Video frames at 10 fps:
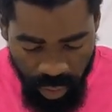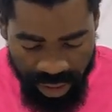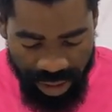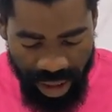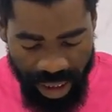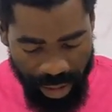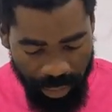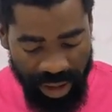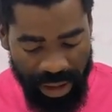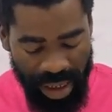which is
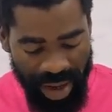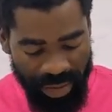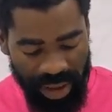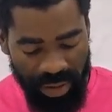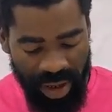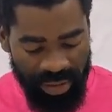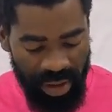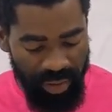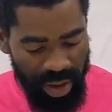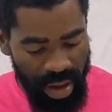the math question we are
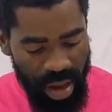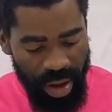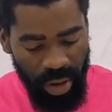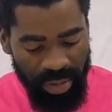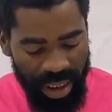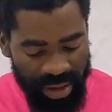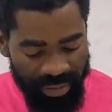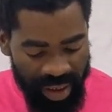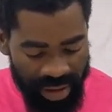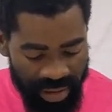solving, the
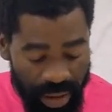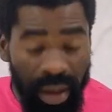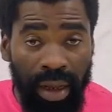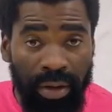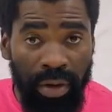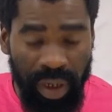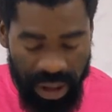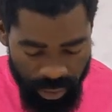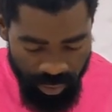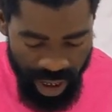objective test. So
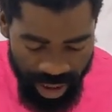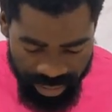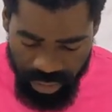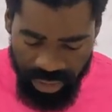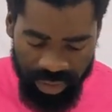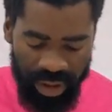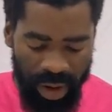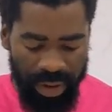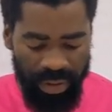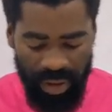question one, let's go straight
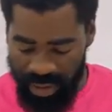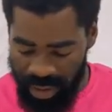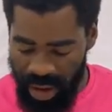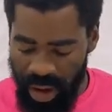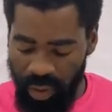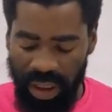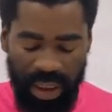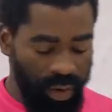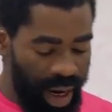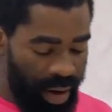away to this.
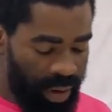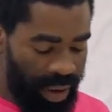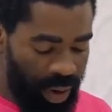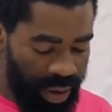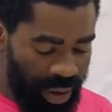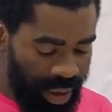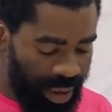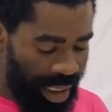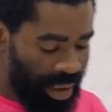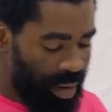Question one. Question one
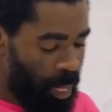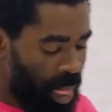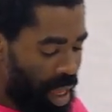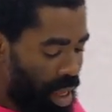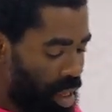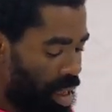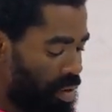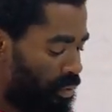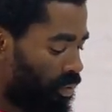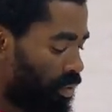says that
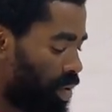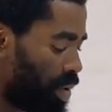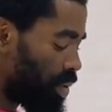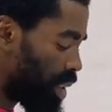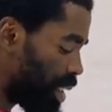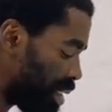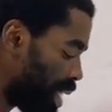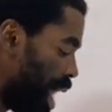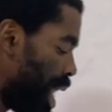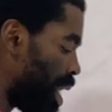if set
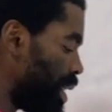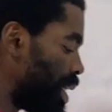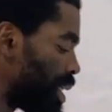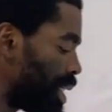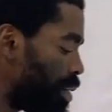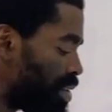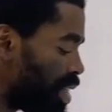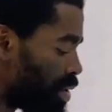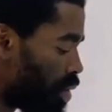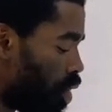N is a
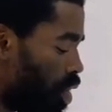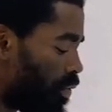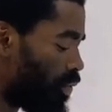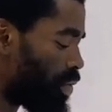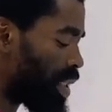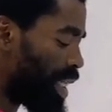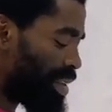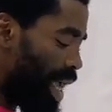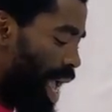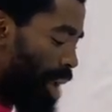subset of
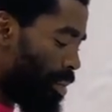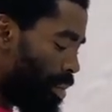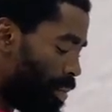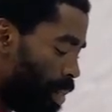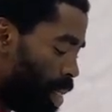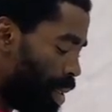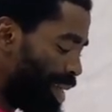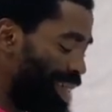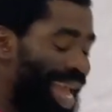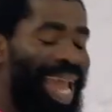set M,
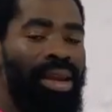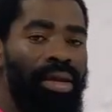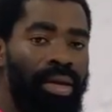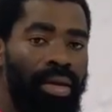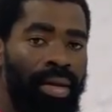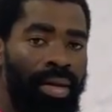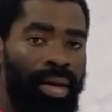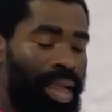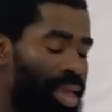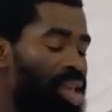then
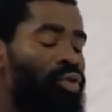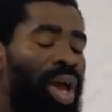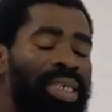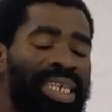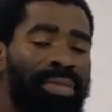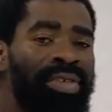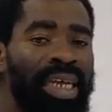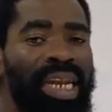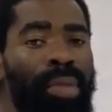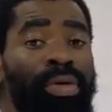if you're a
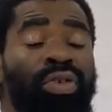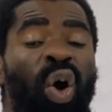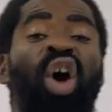subset, that means